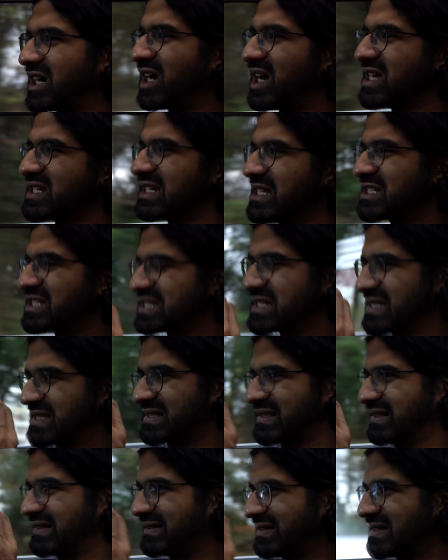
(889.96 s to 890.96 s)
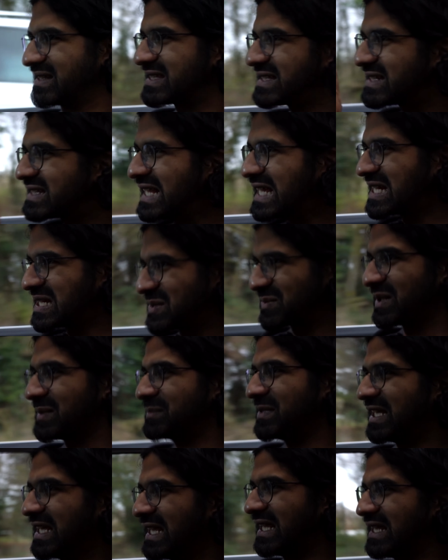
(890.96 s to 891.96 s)
cars that just sticks with
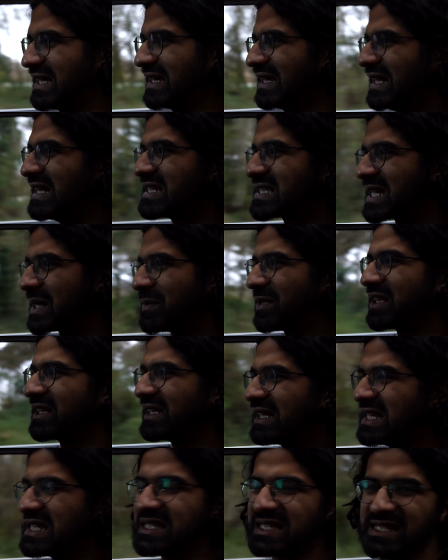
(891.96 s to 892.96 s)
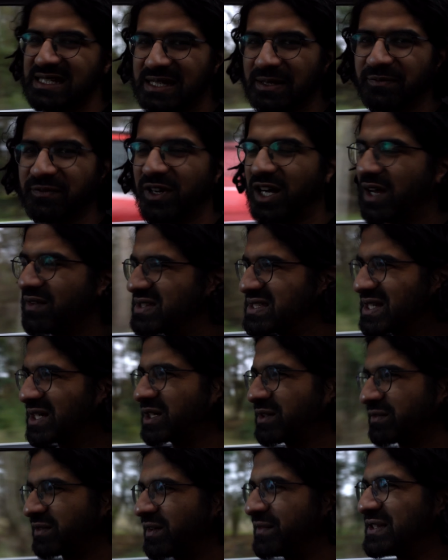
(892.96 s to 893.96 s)
me in the same way that the E60 M5,
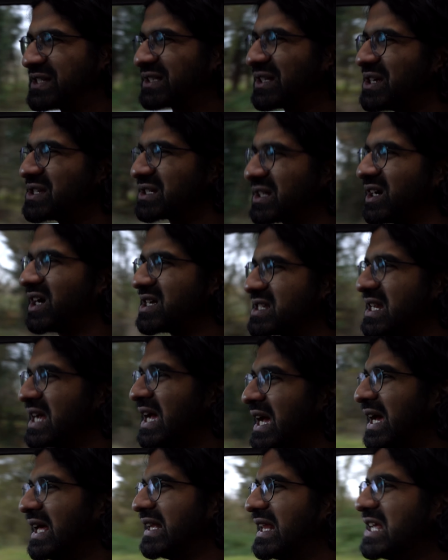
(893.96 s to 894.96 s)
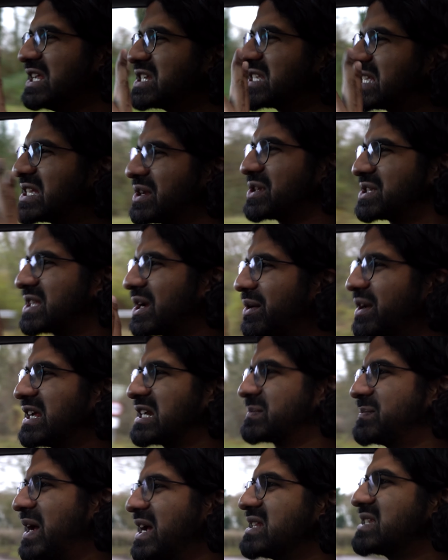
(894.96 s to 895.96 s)
Circa 500, those cars, they're just so
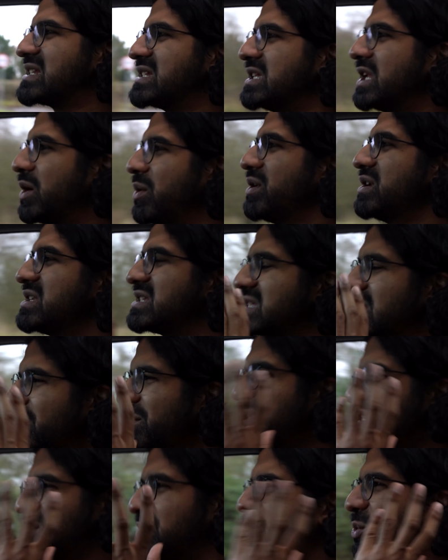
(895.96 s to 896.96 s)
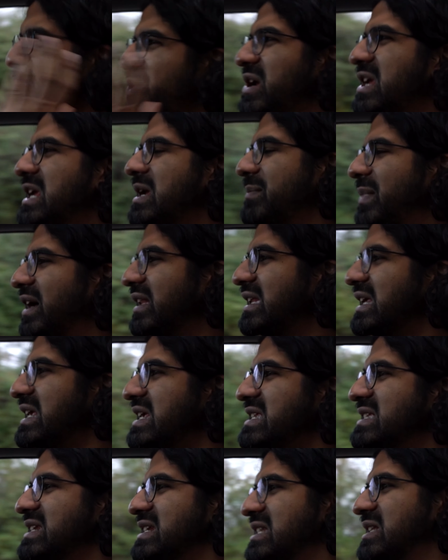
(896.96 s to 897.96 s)
unexpected. No one's talking about the
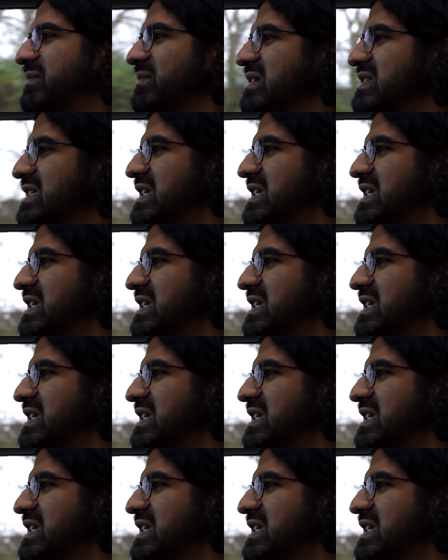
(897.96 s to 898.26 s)
E63